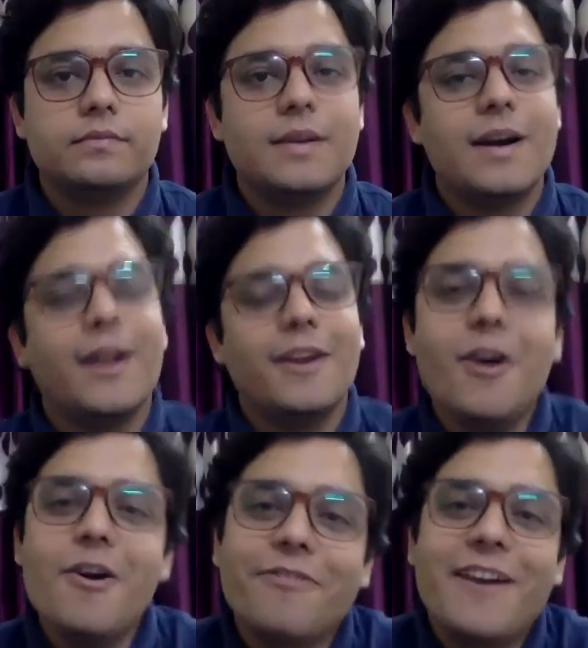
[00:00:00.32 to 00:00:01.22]
Hello
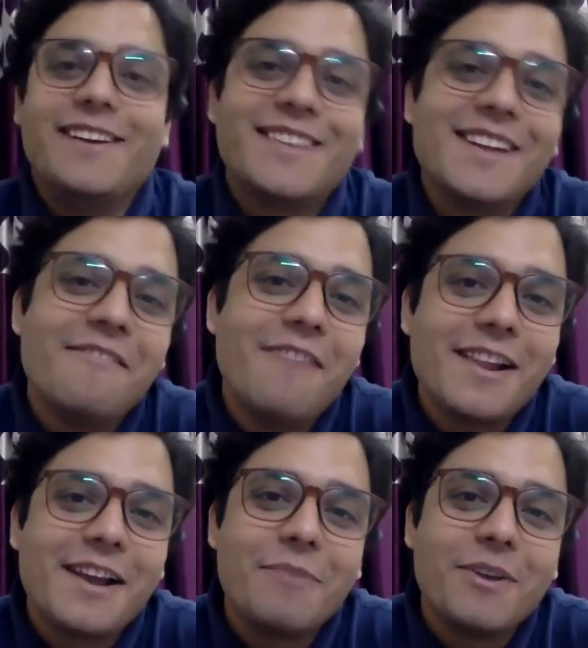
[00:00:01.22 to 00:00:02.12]
friends,
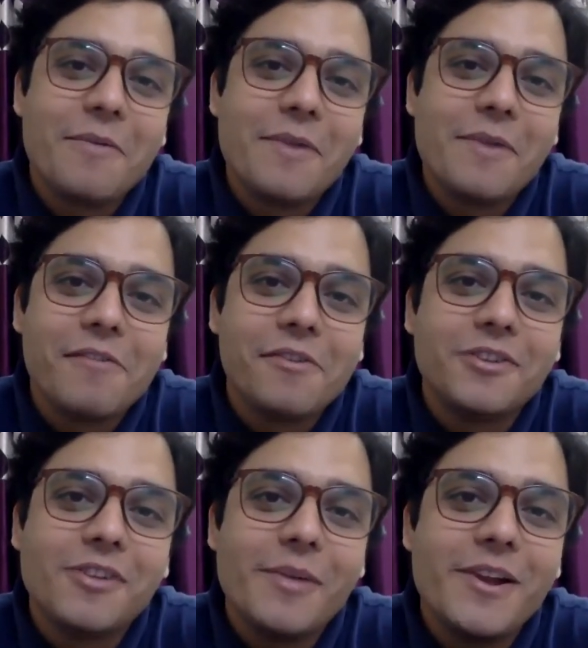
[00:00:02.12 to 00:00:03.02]
welcome to Abhinav
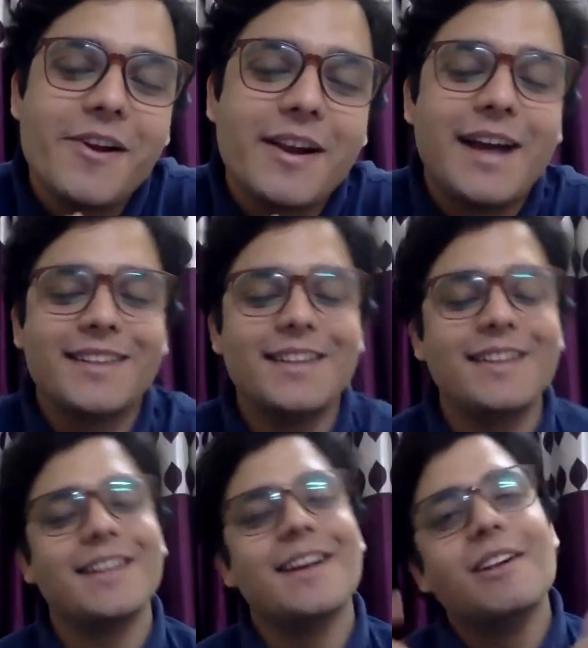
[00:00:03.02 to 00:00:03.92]
Goswami Law classes.
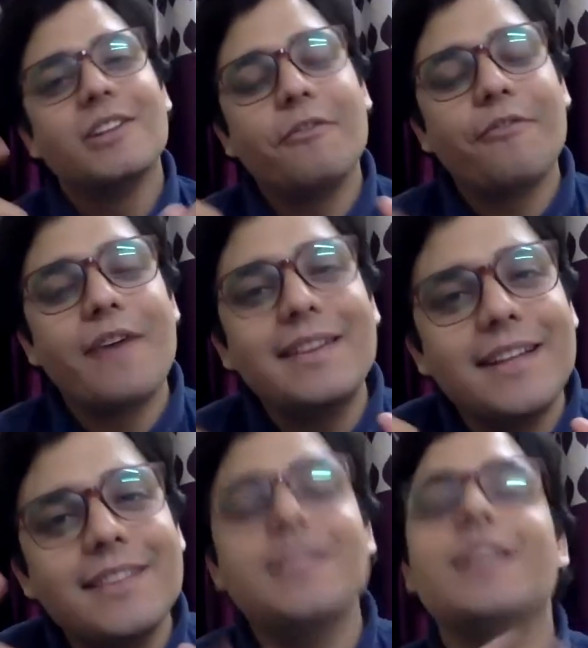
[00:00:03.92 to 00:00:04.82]
So friends,
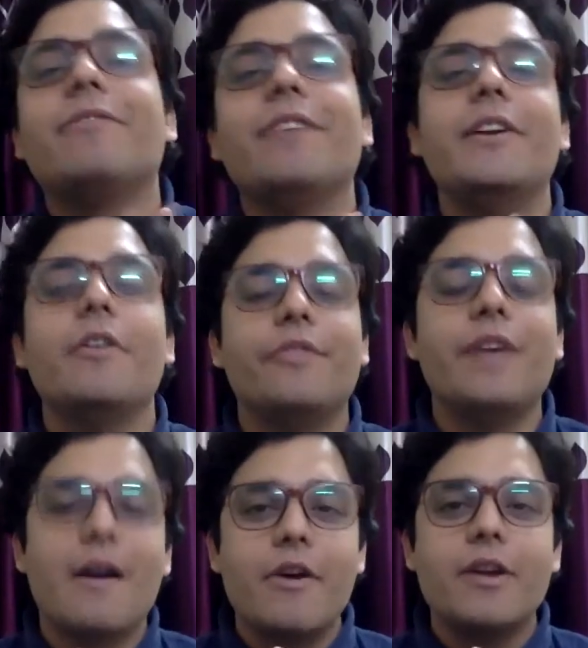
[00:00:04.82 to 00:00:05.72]
in this video we are
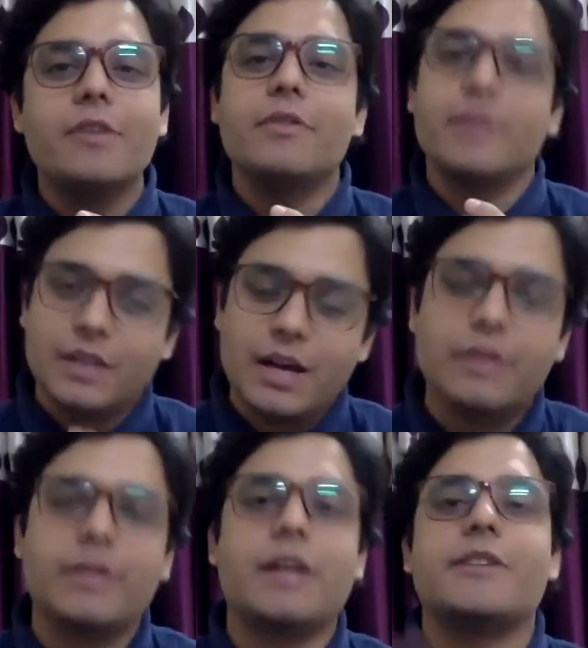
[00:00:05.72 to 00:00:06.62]
going to discuss
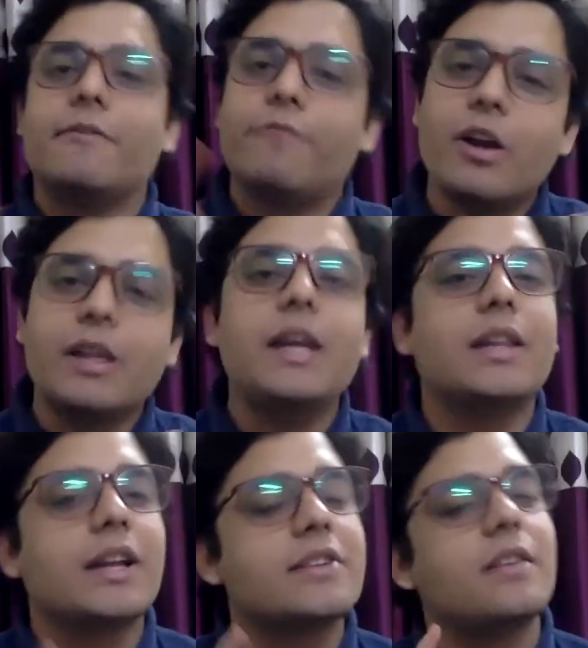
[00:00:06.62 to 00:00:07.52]
section 40,
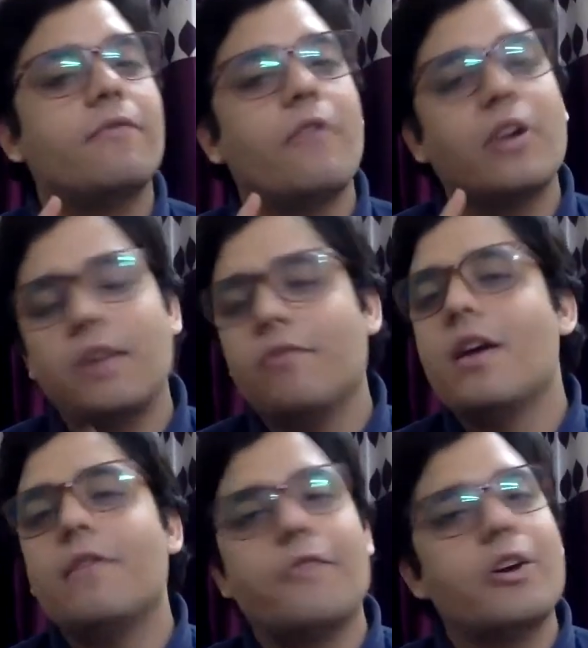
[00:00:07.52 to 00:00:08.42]
section 41,
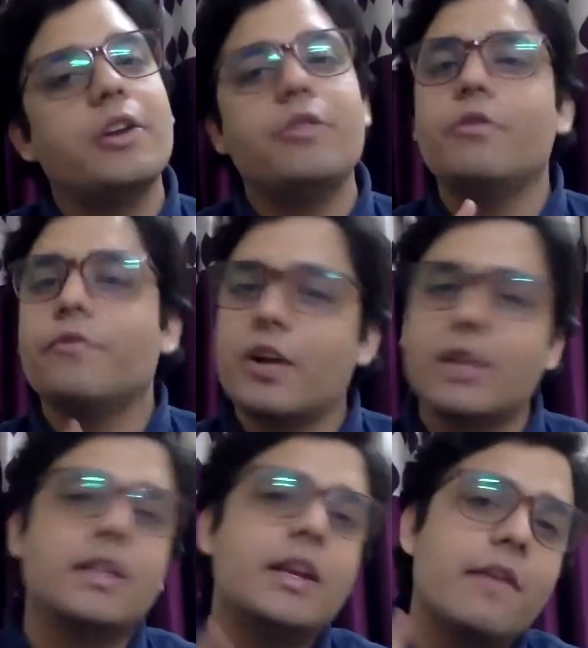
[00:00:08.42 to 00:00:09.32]
42,
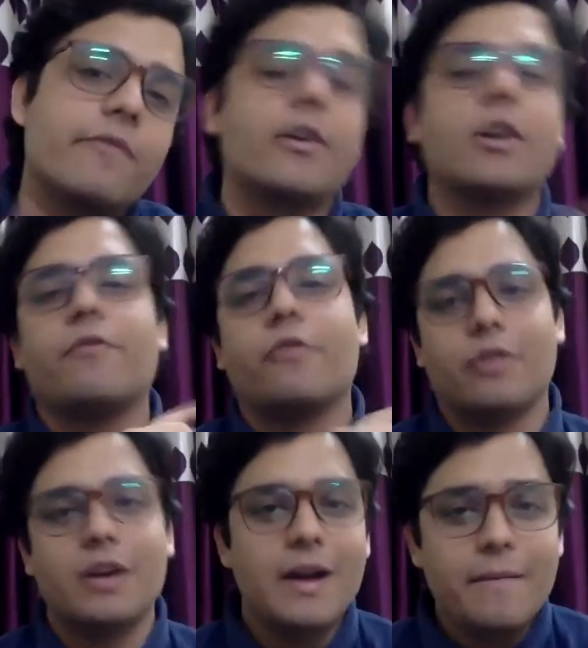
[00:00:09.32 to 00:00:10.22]
43 and 44.
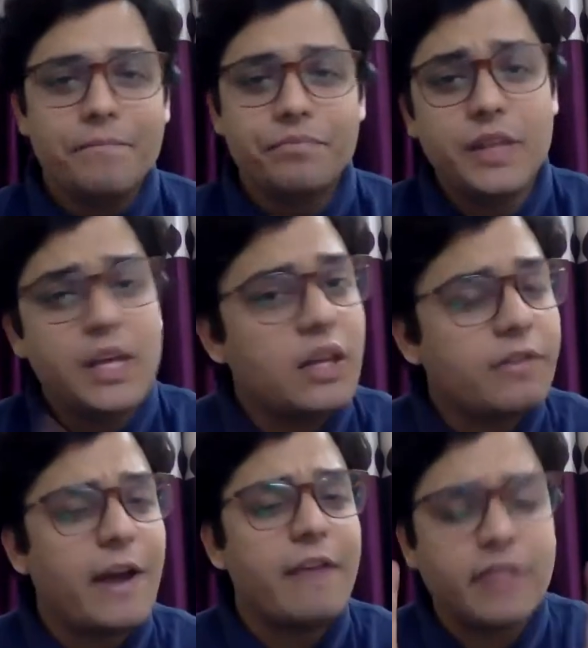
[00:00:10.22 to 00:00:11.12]
These
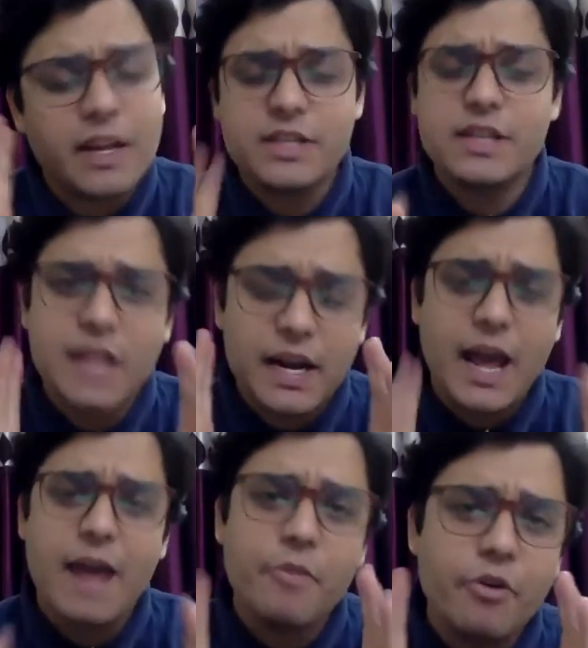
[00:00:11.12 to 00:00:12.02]
five sections that I
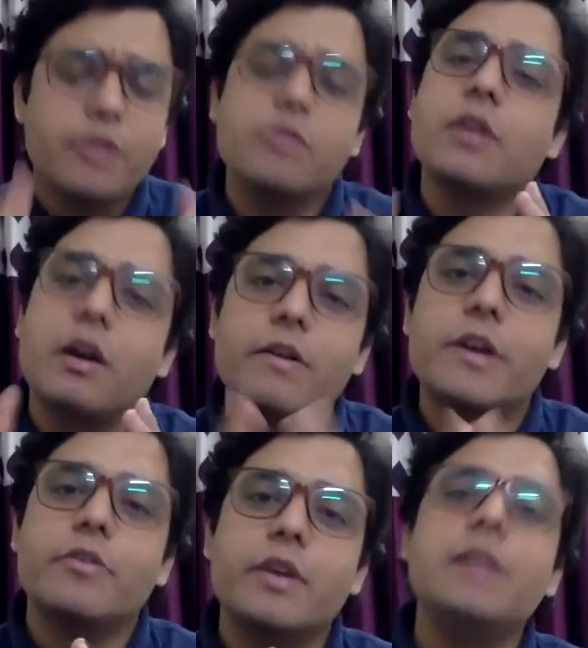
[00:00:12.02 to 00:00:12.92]
am going to cover
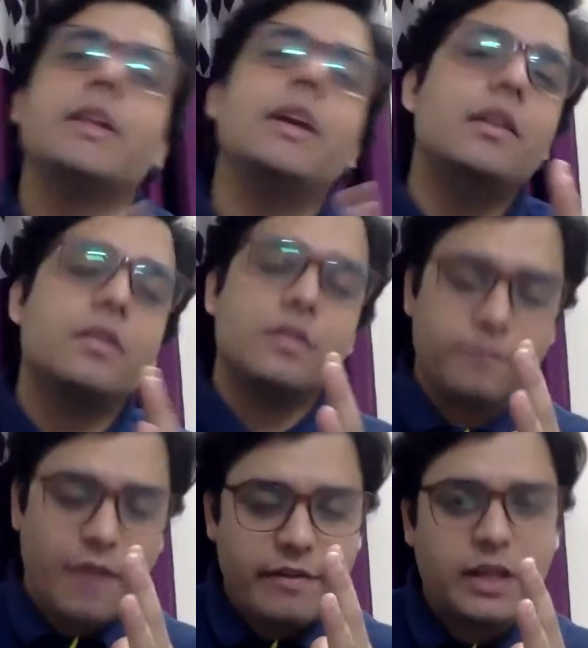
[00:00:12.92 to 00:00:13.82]
today, these
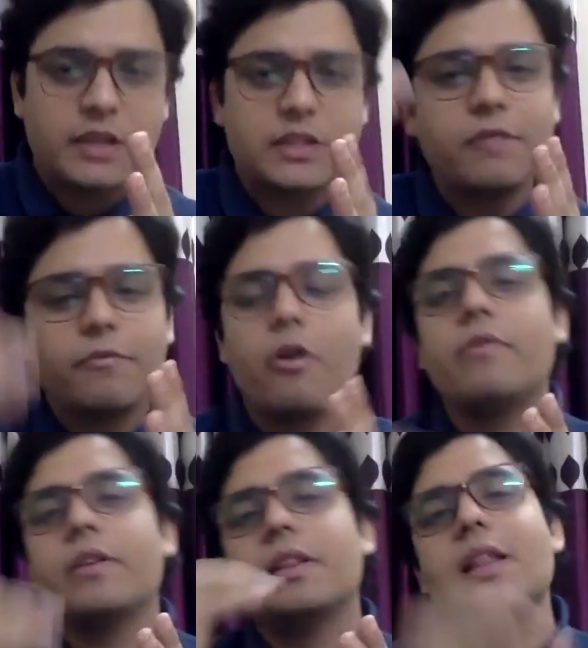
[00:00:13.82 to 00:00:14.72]
five sections fall
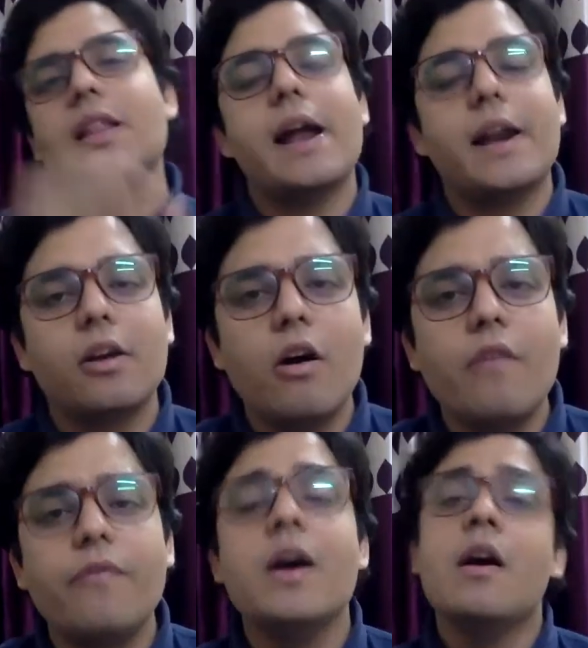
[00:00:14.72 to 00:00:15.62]
within the heading of
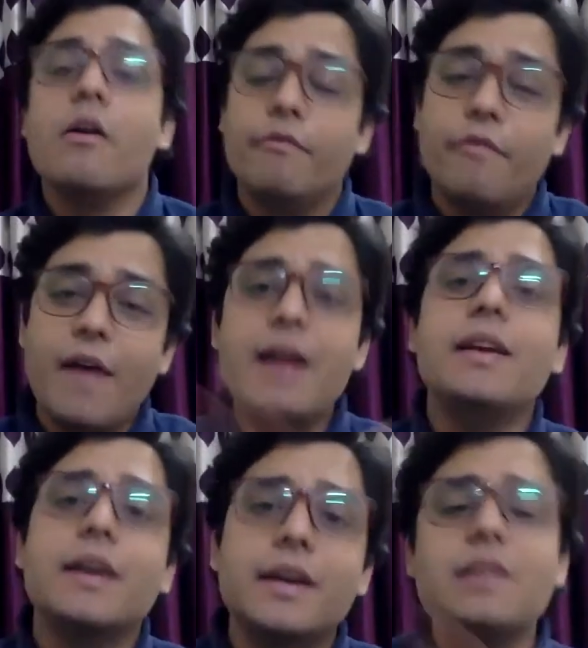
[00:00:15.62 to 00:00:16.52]
when
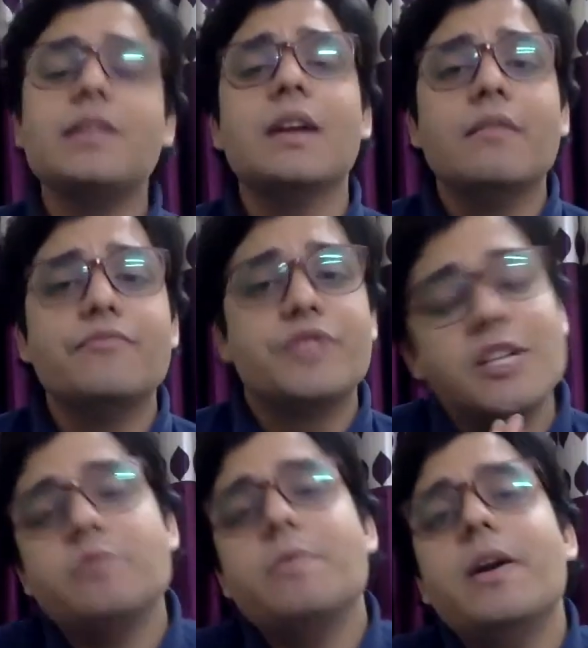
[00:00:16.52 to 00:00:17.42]
does
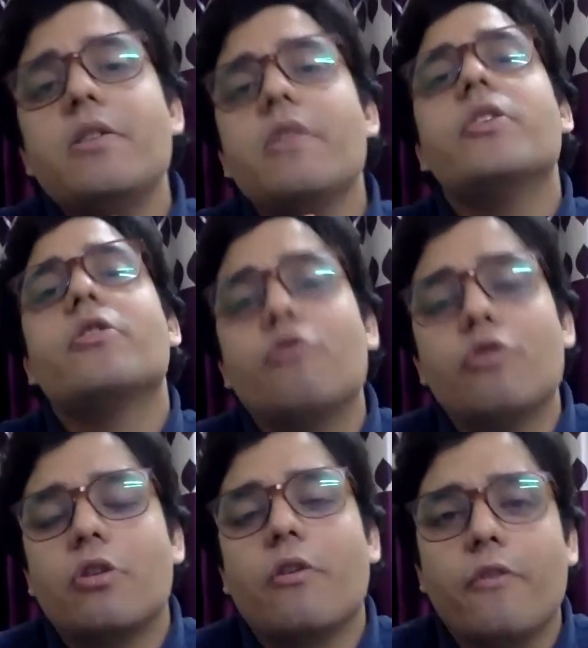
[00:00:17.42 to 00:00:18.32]
judgment of the court
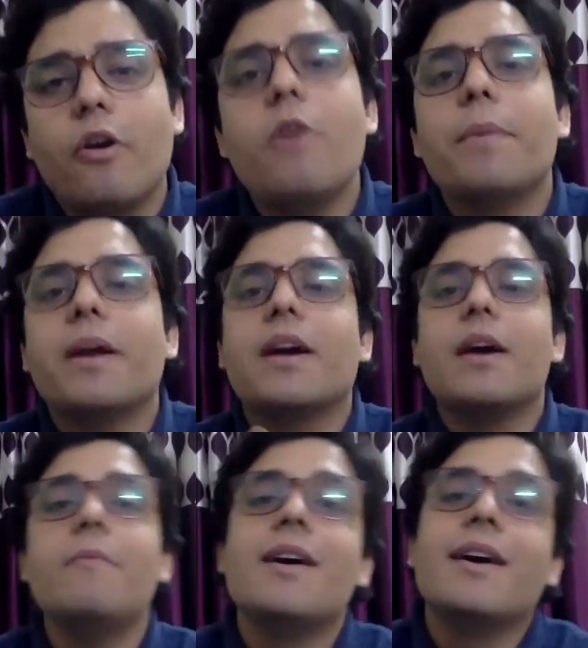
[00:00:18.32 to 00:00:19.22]
of law become
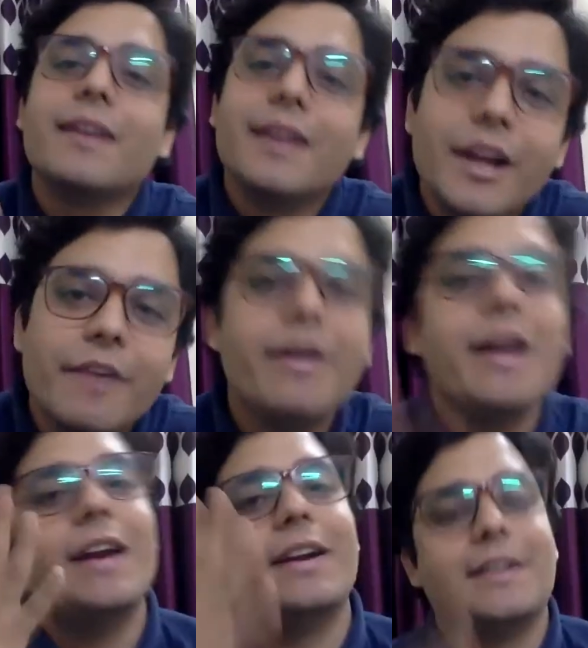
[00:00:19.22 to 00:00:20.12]

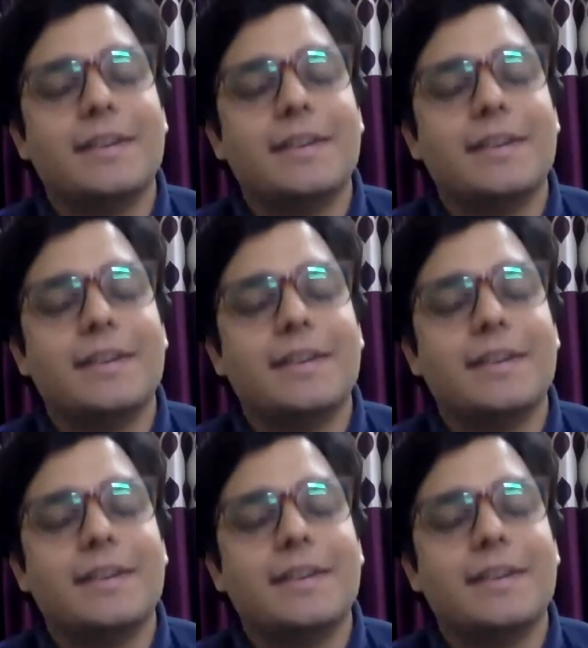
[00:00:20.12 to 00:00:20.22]
relevant.